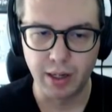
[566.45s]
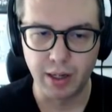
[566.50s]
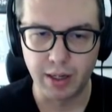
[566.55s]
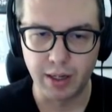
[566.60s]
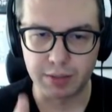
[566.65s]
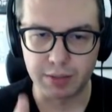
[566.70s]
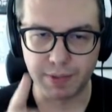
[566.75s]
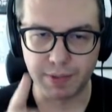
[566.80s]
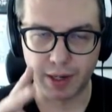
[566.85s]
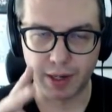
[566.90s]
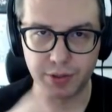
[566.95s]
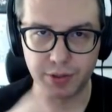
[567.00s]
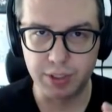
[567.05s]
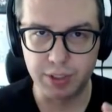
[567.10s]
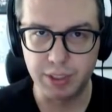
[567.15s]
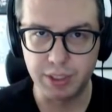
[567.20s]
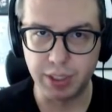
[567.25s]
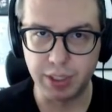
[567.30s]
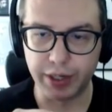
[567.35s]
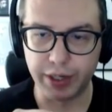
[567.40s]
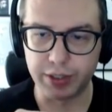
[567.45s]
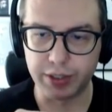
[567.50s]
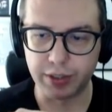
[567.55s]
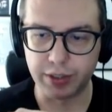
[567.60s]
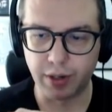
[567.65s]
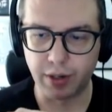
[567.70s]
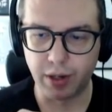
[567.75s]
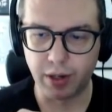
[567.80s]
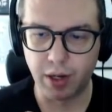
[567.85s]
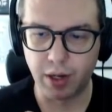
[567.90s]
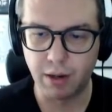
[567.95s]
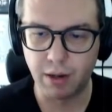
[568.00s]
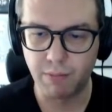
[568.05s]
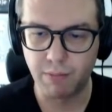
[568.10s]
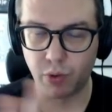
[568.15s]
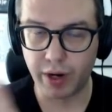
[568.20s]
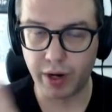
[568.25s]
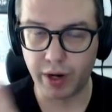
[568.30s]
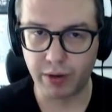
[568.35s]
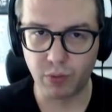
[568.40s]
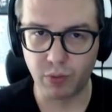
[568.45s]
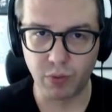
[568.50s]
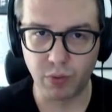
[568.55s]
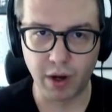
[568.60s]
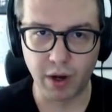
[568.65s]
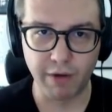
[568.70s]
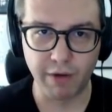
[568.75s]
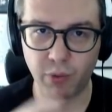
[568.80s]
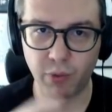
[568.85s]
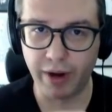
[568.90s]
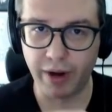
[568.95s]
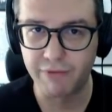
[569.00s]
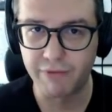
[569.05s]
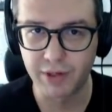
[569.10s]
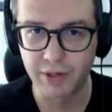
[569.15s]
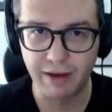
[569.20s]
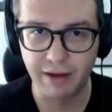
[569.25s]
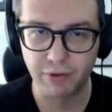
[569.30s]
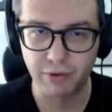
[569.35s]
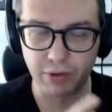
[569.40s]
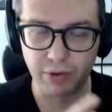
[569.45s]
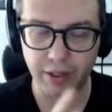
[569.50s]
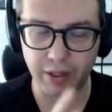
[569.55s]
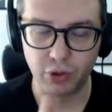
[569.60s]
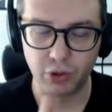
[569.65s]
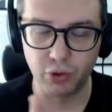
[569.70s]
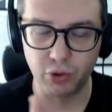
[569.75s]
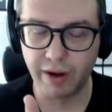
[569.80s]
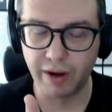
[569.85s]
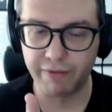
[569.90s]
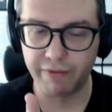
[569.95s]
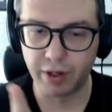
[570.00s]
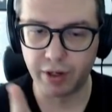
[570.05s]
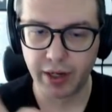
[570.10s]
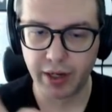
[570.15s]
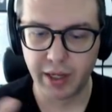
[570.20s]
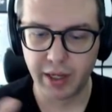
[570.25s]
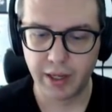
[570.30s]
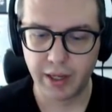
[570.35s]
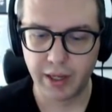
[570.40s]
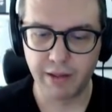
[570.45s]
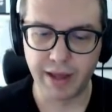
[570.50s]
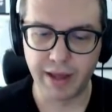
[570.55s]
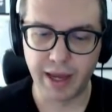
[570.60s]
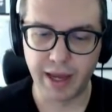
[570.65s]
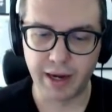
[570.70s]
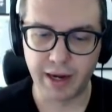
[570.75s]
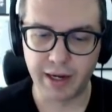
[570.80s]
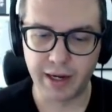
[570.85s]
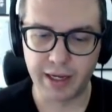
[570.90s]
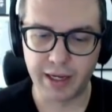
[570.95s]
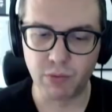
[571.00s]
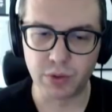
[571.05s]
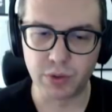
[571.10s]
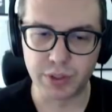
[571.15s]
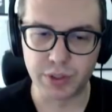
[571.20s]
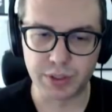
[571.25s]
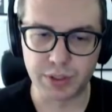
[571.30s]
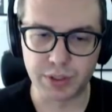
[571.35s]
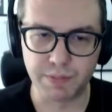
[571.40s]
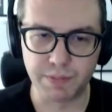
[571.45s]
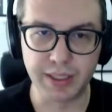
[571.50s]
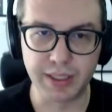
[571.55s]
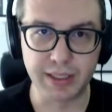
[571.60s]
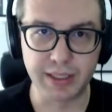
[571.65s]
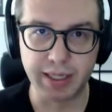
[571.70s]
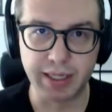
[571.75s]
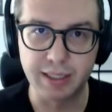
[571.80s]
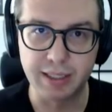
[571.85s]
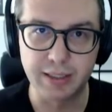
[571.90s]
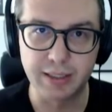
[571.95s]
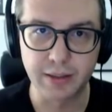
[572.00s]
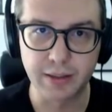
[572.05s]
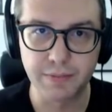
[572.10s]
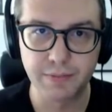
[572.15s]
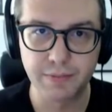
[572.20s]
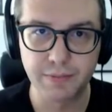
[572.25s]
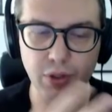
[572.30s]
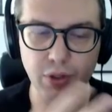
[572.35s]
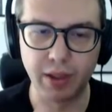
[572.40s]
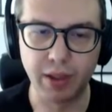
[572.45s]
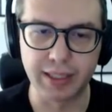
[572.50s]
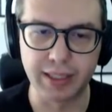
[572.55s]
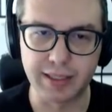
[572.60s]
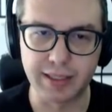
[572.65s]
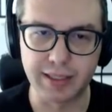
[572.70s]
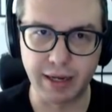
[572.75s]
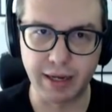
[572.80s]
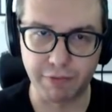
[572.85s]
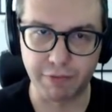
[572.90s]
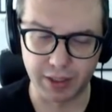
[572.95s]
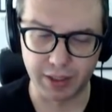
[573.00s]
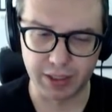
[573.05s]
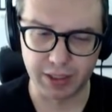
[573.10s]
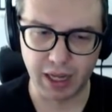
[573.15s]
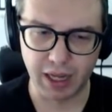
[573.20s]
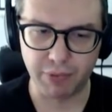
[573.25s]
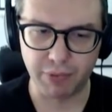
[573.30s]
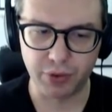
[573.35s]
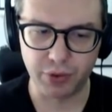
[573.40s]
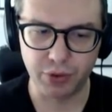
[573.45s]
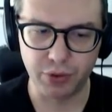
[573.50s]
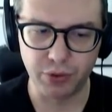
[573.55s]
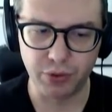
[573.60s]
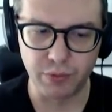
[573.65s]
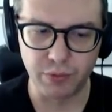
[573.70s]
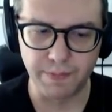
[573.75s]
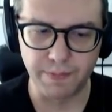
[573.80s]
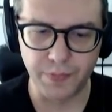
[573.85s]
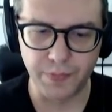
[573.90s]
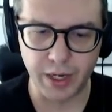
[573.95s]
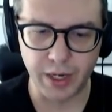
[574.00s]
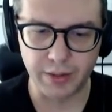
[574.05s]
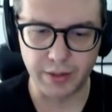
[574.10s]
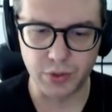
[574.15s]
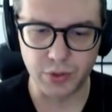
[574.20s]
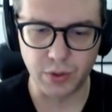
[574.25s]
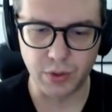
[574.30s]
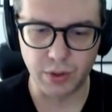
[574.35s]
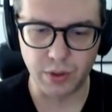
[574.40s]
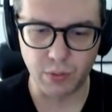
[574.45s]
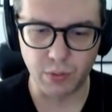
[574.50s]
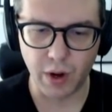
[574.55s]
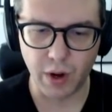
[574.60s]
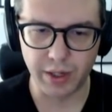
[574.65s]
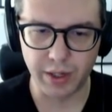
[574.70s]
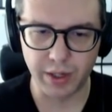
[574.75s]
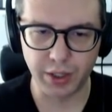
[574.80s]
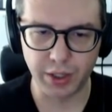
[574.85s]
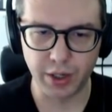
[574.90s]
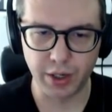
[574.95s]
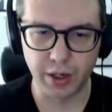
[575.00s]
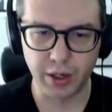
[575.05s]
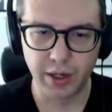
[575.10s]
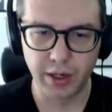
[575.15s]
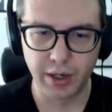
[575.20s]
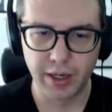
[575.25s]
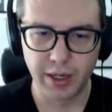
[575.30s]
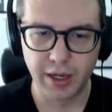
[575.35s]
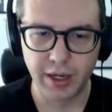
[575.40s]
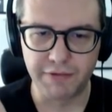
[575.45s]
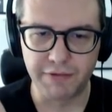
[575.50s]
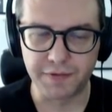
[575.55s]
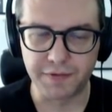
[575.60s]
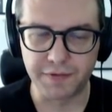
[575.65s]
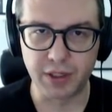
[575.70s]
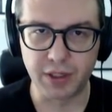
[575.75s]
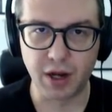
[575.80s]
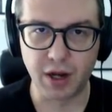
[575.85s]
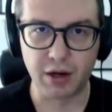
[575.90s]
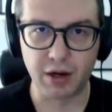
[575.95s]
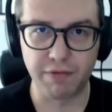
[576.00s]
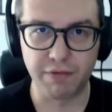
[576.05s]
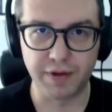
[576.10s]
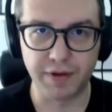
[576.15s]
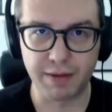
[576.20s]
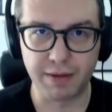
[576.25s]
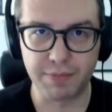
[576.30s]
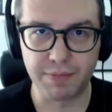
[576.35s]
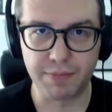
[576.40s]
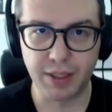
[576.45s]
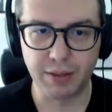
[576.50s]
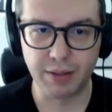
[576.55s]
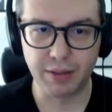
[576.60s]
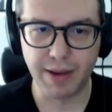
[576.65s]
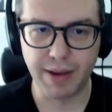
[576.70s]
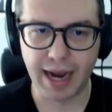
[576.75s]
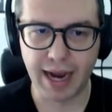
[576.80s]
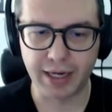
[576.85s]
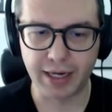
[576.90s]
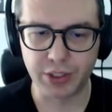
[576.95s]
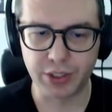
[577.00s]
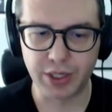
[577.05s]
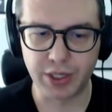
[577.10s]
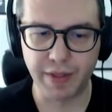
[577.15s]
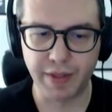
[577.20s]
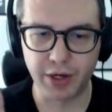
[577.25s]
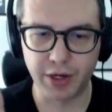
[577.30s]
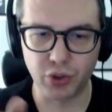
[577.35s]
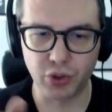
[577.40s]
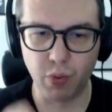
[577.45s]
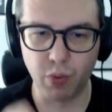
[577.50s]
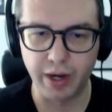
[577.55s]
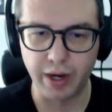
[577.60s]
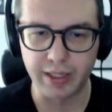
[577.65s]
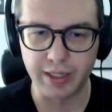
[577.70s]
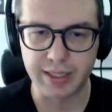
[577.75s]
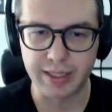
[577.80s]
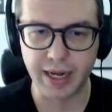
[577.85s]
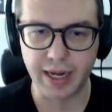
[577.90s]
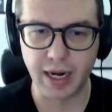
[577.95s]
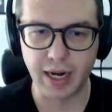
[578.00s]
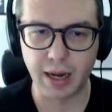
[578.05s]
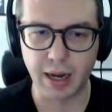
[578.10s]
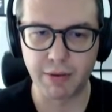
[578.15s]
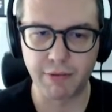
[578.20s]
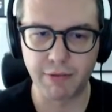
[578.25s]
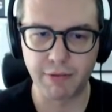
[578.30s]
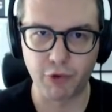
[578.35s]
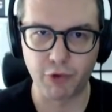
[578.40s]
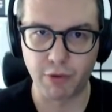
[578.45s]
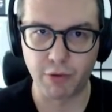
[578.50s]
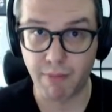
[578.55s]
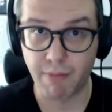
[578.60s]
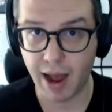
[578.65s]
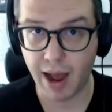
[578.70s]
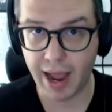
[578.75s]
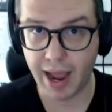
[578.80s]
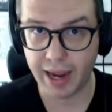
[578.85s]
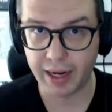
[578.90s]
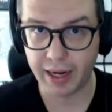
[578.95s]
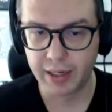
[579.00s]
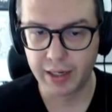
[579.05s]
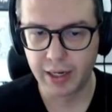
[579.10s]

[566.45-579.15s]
sponsor tiers of whatever level and whoever, then it will just be deducted. So let's say, for example, you do a 1-year $50 VIP package, and then you want to sign up for my